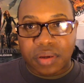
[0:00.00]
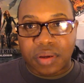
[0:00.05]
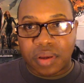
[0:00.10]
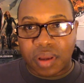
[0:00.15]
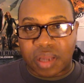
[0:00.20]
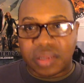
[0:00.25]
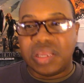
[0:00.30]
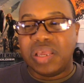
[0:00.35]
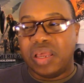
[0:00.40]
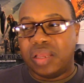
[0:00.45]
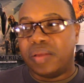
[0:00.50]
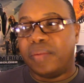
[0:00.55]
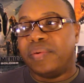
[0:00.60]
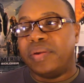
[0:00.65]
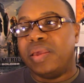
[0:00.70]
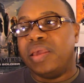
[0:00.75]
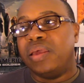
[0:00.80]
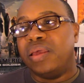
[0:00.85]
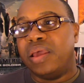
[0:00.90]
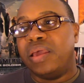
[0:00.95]
because he ended up
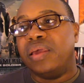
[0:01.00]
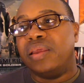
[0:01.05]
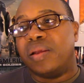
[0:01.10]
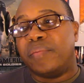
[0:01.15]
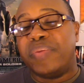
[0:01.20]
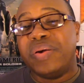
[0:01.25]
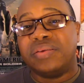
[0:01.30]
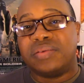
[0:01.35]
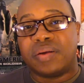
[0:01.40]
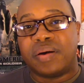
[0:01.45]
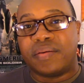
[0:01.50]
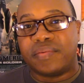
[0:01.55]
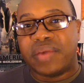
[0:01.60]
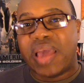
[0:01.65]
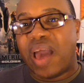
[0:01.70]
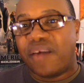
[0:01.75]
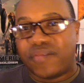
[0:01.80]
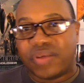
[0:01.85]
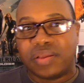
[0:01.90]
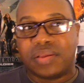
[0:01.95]
eating a piece of
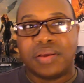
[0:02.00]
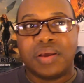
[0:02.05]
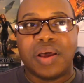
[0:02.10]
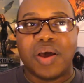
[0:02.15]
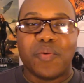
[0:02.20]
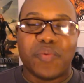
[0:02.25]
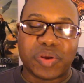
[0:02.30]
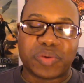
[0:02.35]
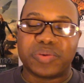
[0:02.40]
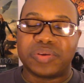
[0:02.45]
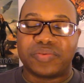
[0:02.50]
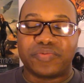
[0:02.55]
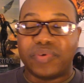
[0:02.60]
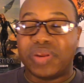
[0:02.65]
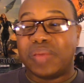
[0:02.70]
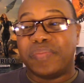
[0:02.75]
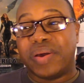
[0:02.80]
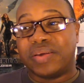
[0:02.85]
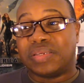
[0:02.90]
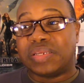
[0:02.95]
Yaphit, which was
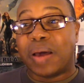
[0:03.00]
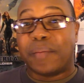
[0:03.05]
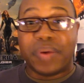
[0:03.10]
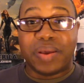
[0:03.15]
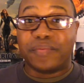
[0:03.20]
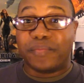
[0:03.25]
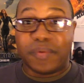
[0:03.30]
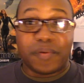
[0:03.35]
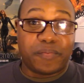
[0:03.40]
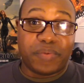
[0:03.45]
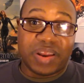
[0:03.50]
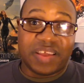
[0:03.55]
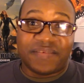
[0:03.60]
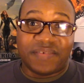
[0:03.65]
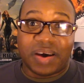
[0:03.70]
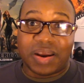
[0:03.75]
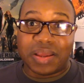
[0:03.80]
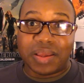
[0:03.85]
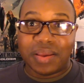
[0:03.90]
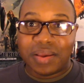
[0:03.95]
really messed up and pretty
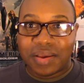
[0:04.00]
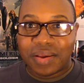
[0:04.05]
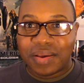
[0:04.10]
funny.